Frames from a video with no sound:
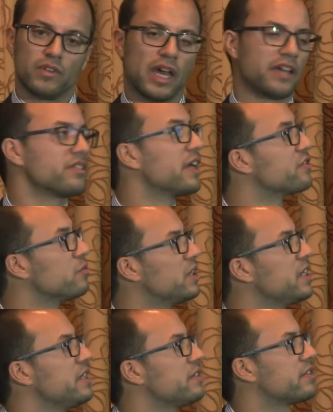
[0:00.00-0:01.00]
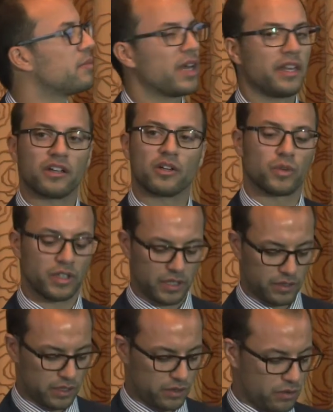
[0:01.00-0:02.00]
as you please, depending on what it
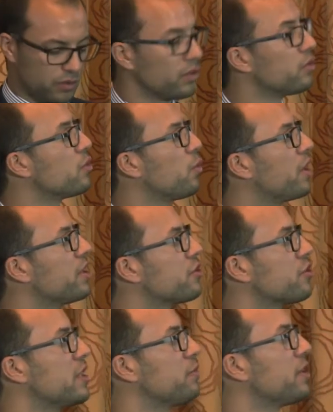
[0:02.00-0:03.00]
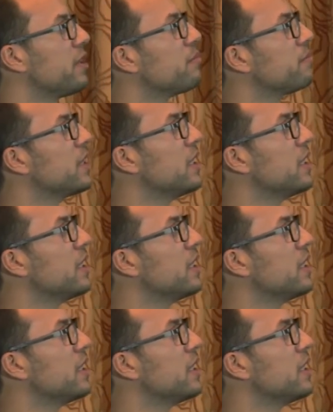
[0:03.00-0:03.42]
is that you want to achieve with them.